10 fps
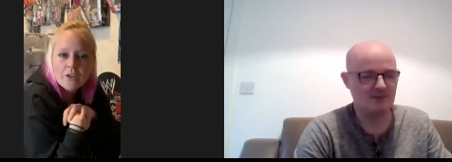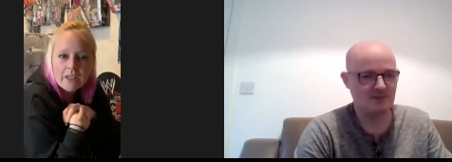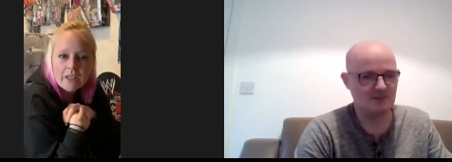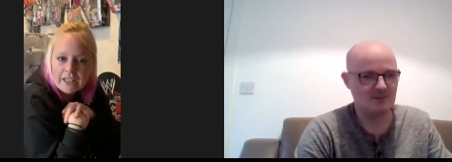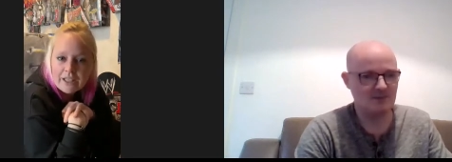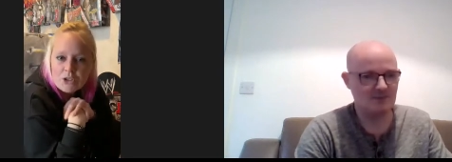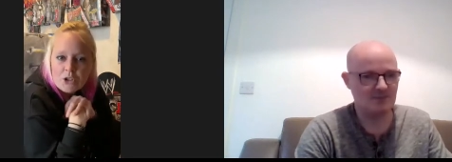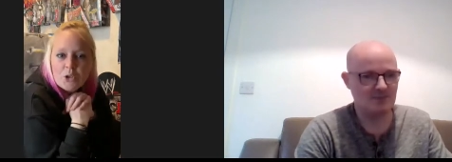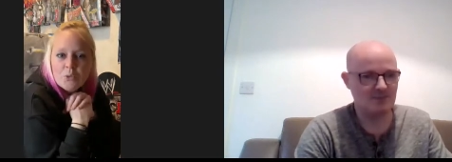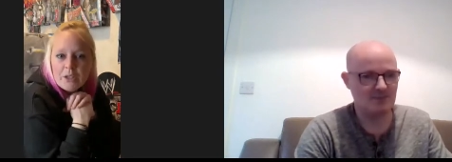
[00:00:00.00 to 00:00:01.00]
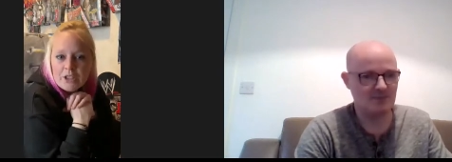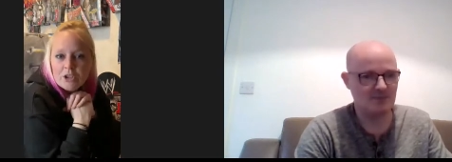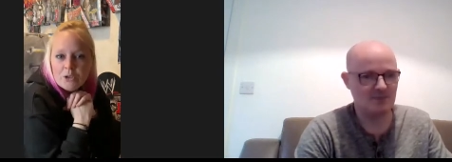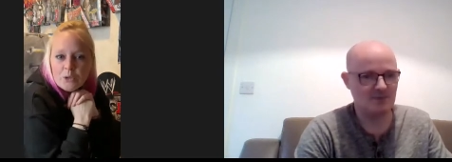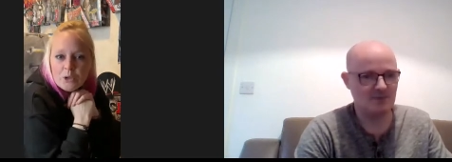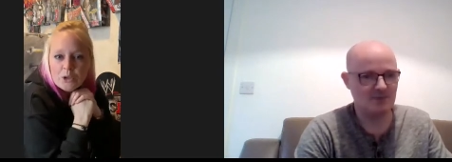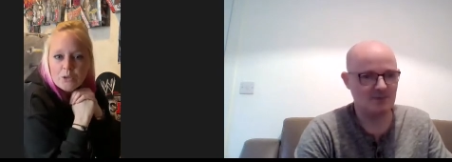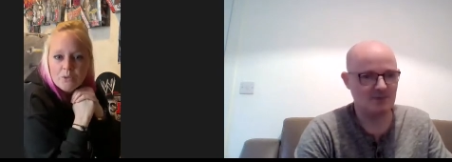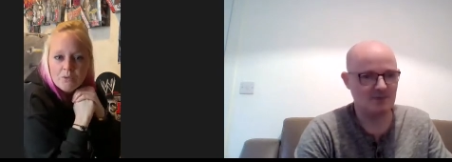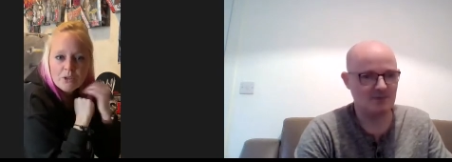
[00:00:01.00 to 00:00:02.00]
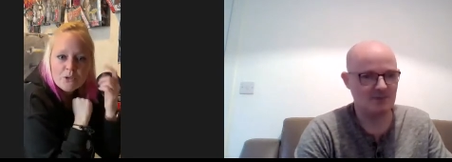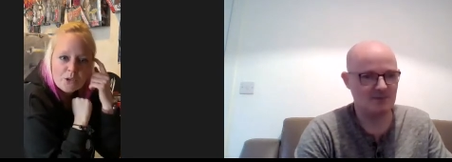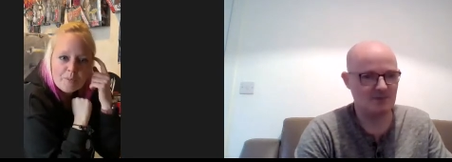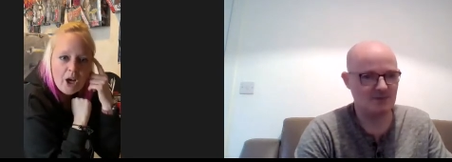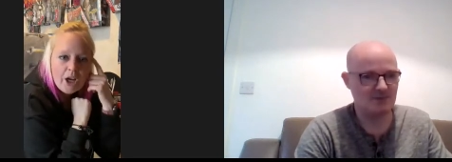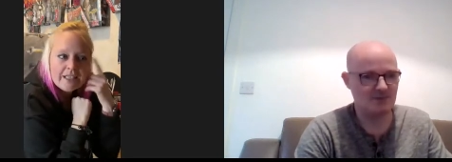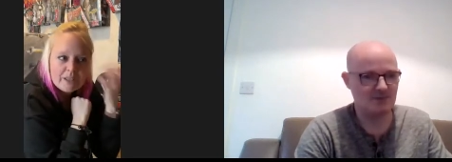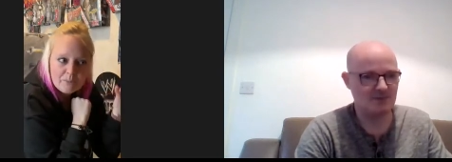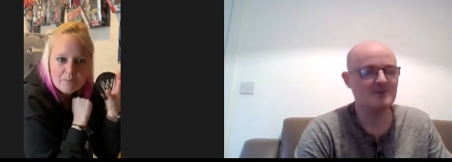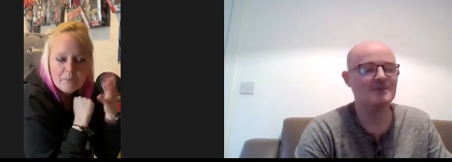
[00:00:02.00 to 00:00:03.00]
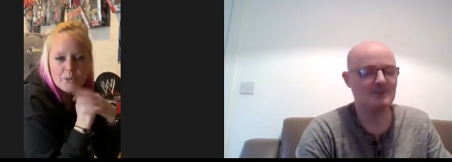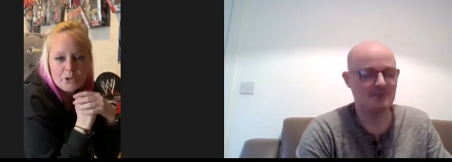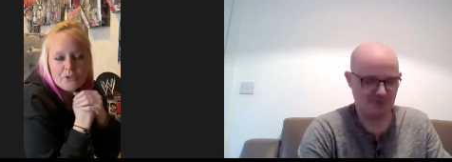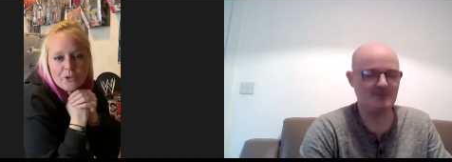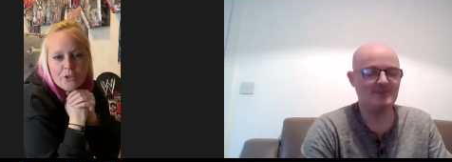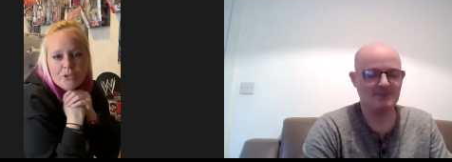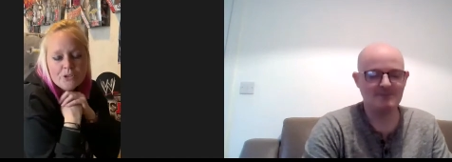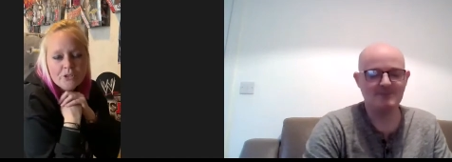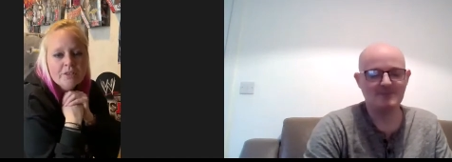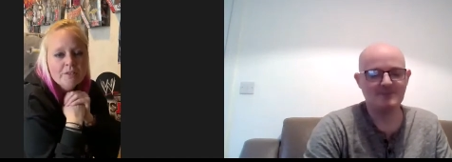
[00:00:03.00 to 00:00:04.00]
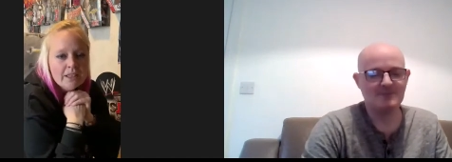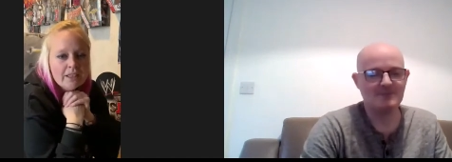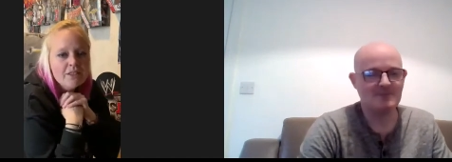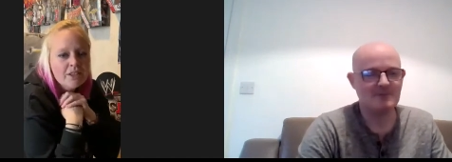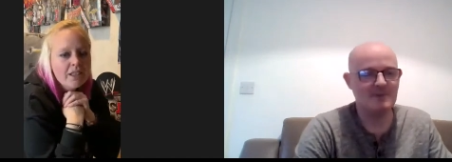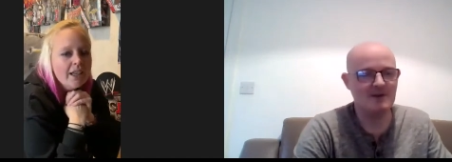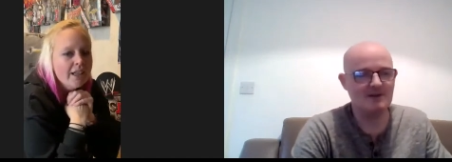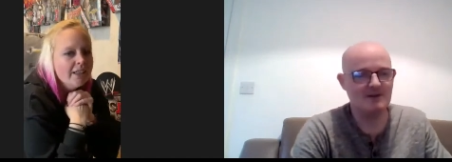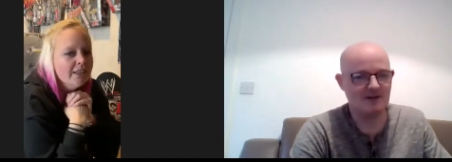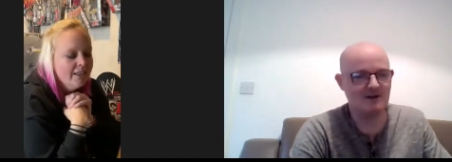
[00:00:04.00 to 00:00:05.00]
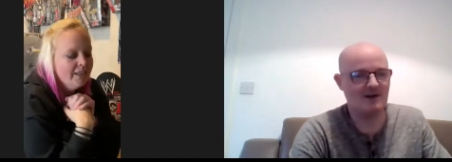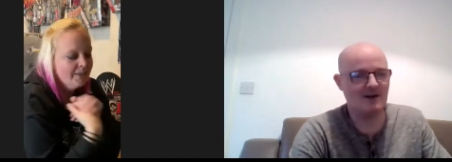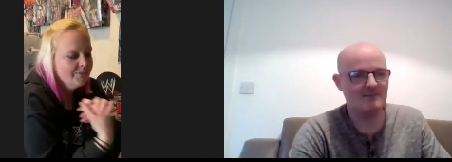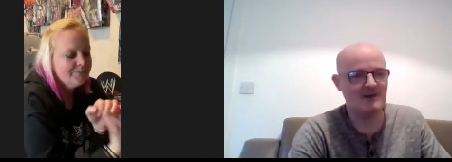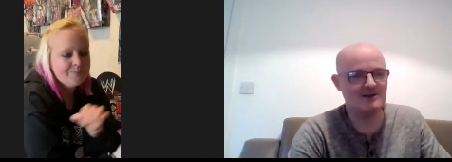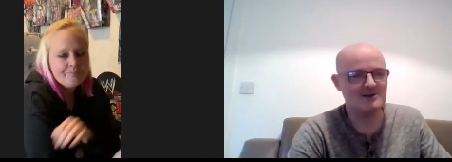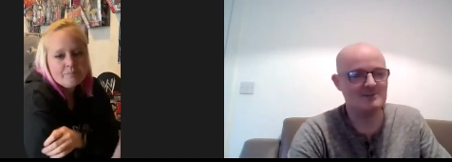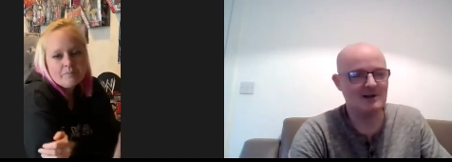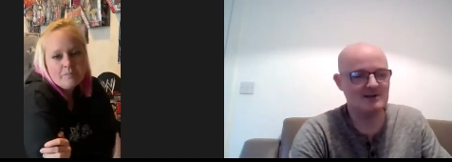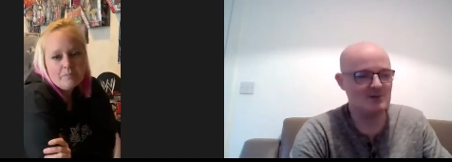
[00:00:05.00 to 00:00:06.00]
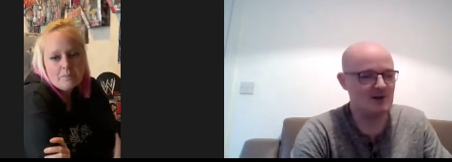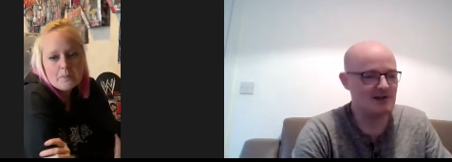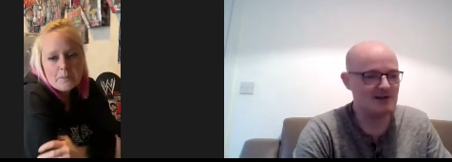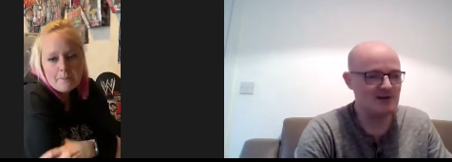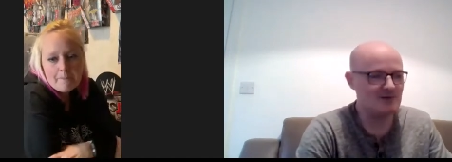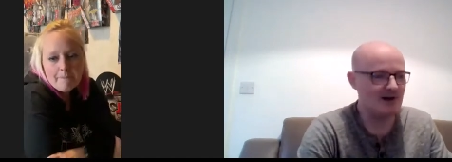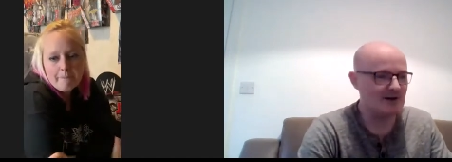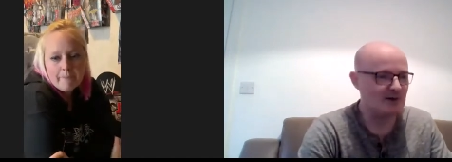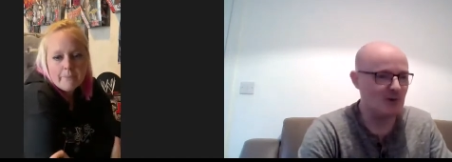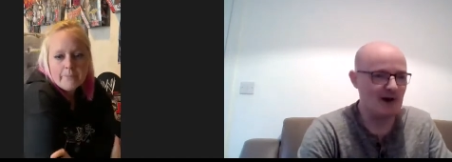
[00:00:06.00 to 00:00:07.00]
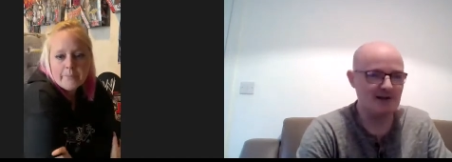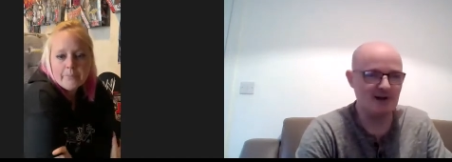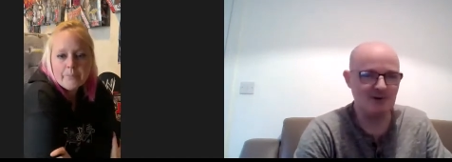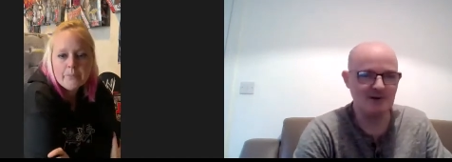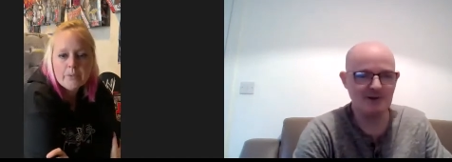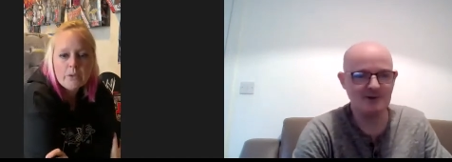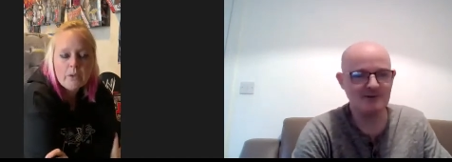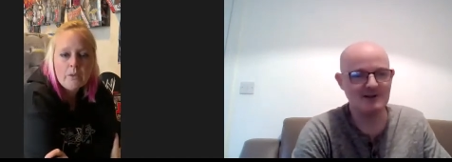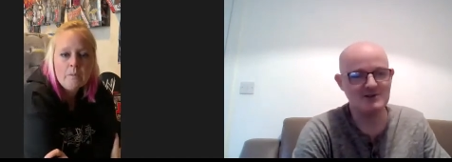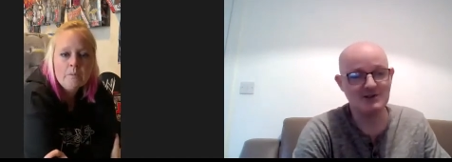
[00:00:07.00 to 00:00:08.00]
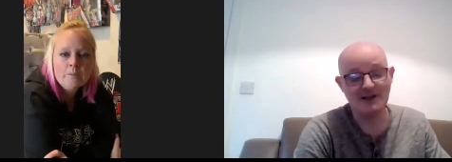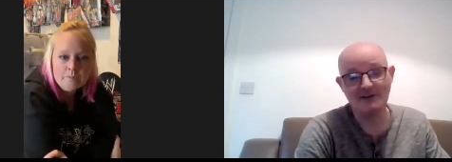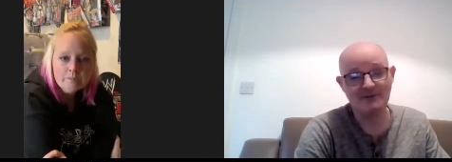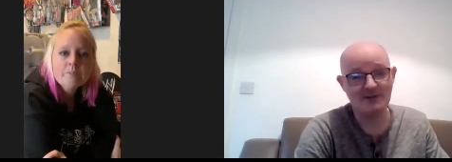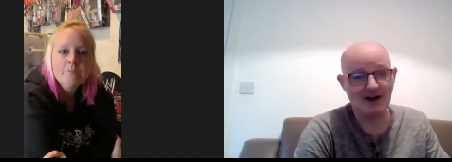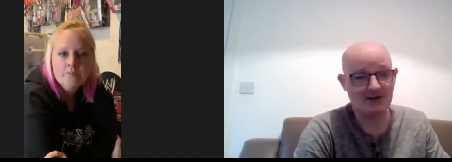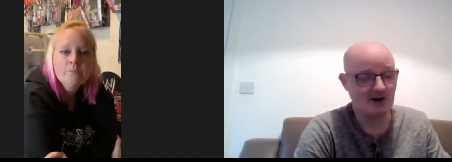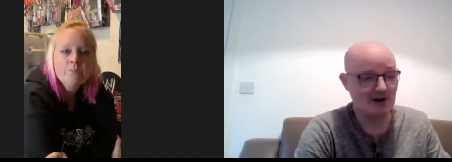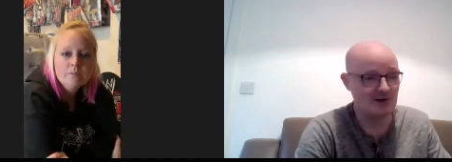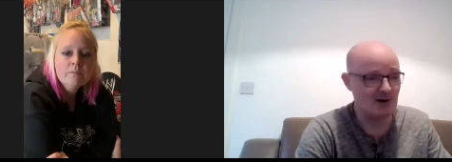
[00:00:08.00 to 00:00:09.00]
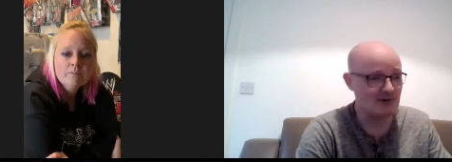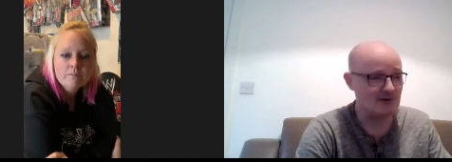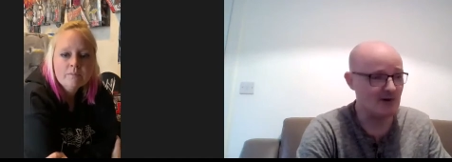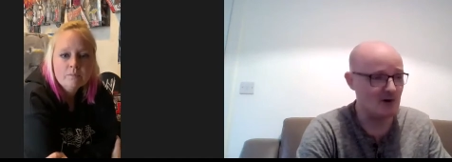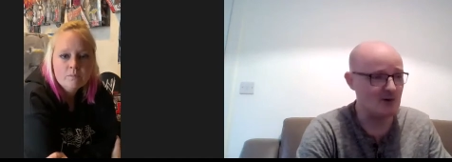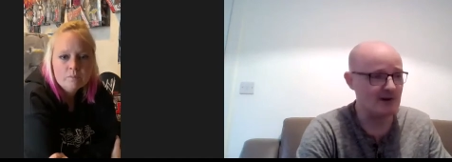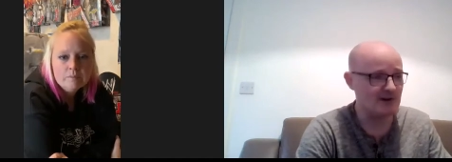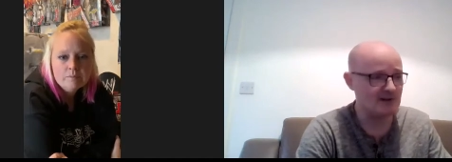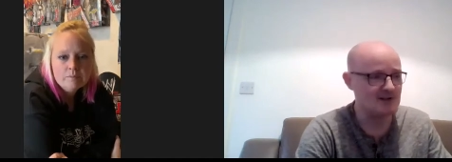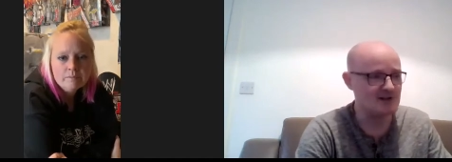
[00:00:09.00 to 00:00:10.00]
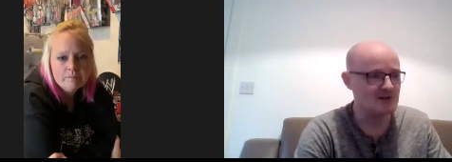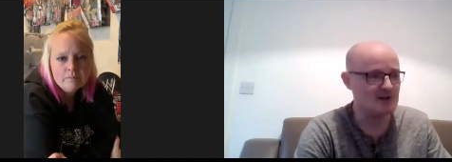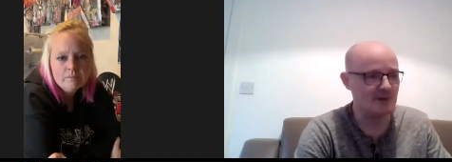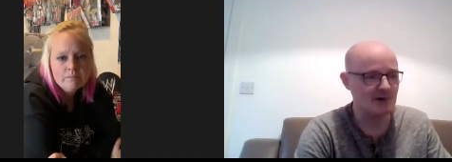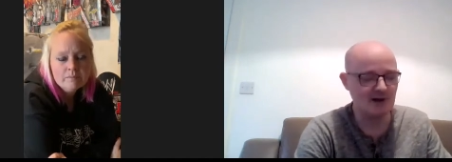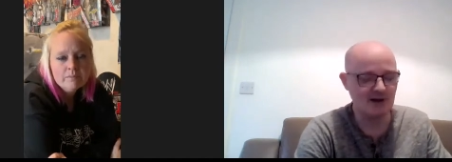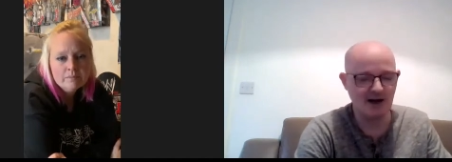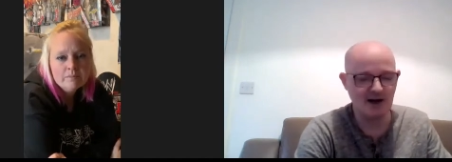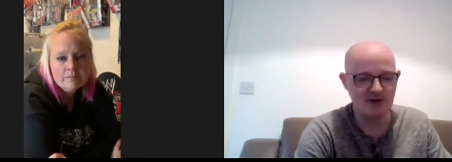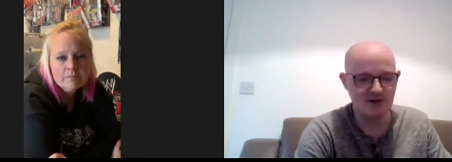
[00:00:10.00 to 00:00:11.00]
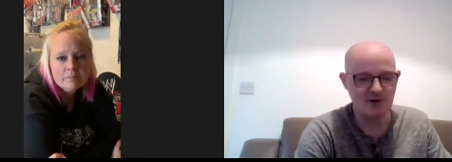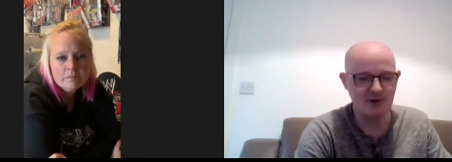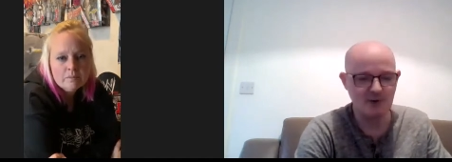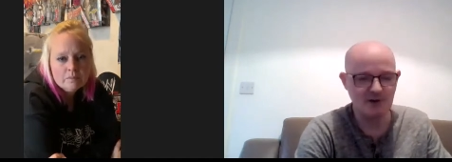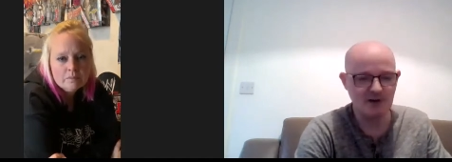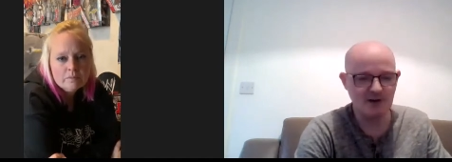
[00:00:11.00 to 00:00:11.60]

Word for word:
Speaker 1: you can do when you use your mind and push through sort of thing. So yeah.
Speaker 2: It's weird. You do find a way, don't you? Eventually, I don't have a phobia as such, but I do